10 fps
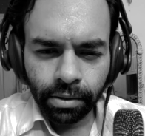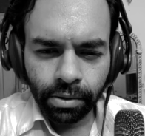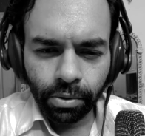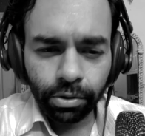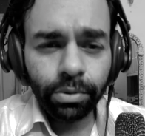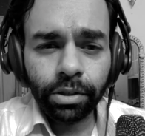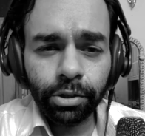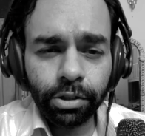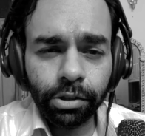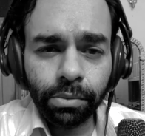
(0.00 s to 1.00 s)
or you can
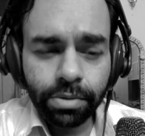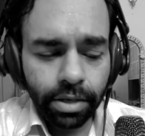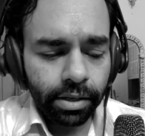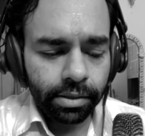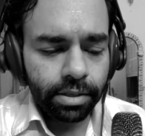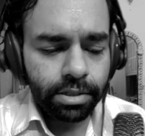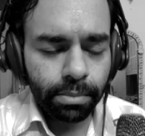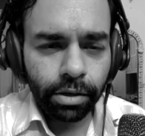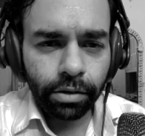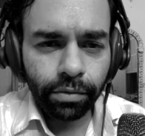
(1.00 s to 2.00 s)
just use a condenser
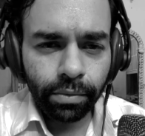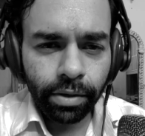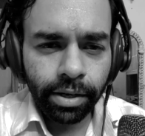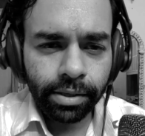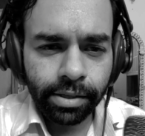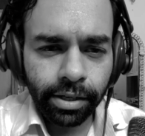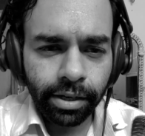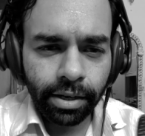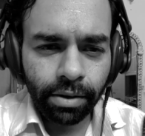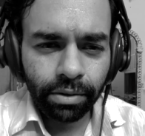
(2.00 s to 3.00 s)
microphone and take
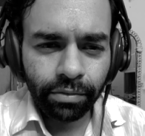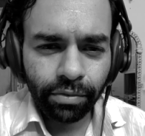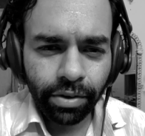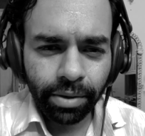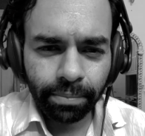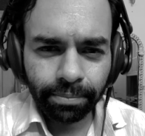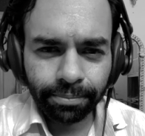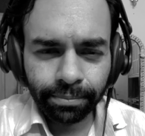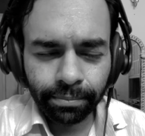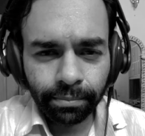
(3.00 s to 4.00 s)
it out of the frame.
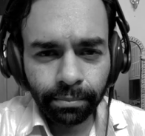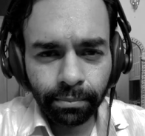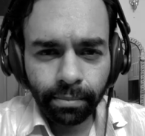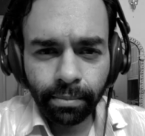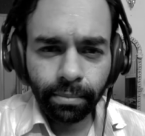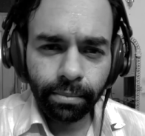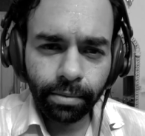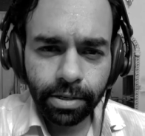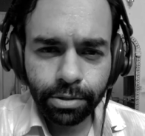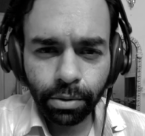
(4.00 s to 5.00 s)

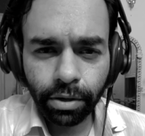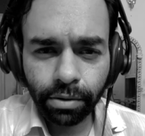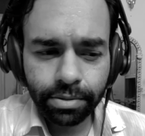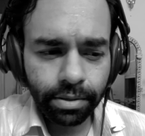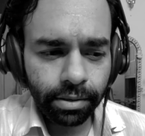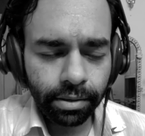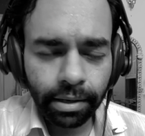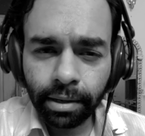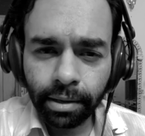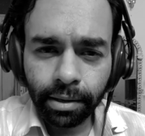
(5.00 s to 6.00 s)
So here is the
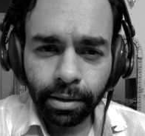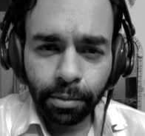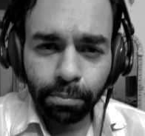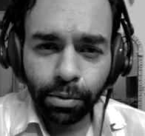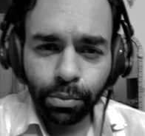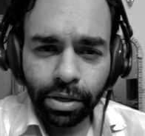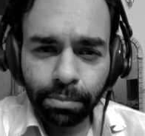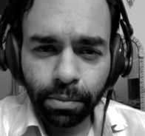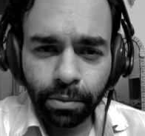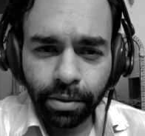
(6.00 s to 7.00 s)
Blue
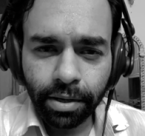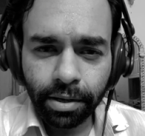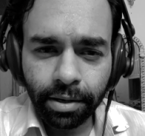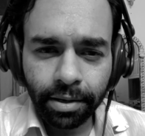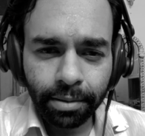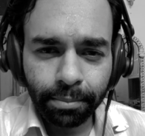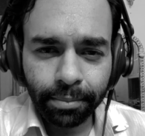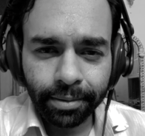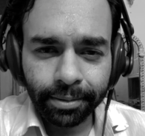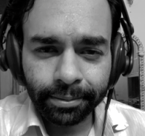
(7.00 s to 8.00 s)
Ember when
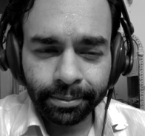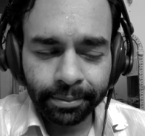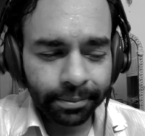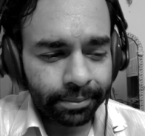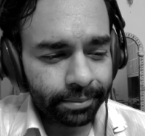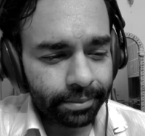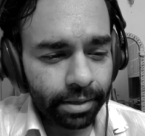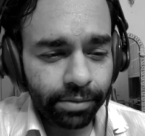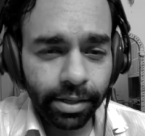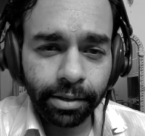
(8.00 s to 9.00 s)

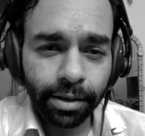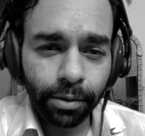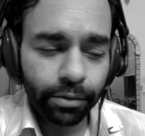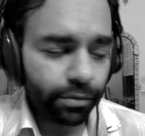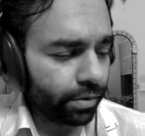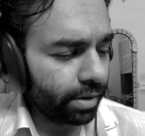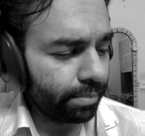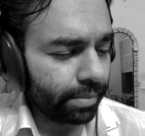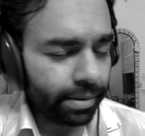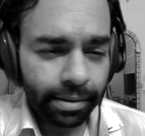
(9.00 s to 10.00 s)
I've taken it out of the
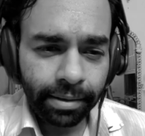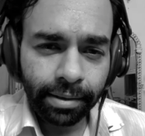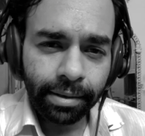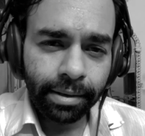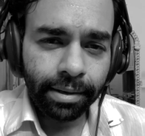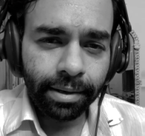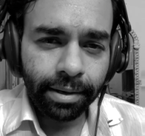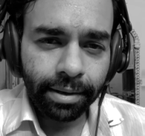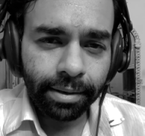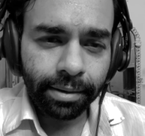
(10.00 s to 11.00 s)
frame,
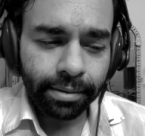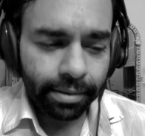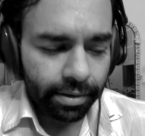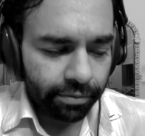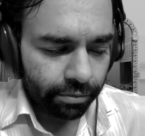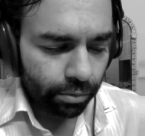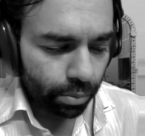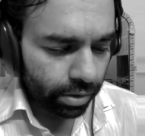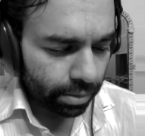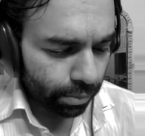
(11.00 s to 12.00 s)
and I think I've
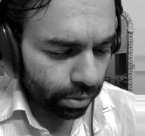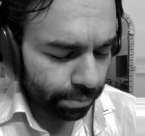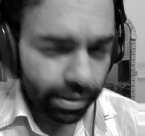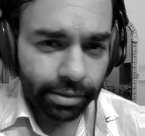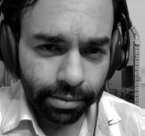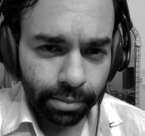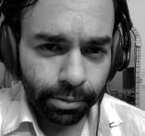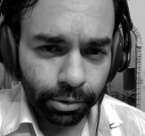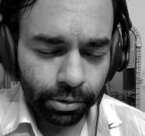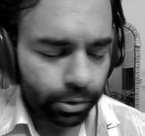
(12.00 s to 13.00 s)
ruined the polar pattern. Let me
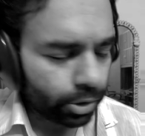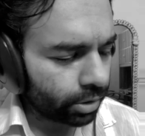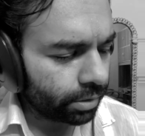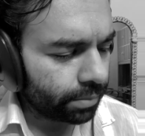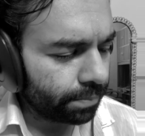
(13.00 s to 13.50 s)
just adjust it.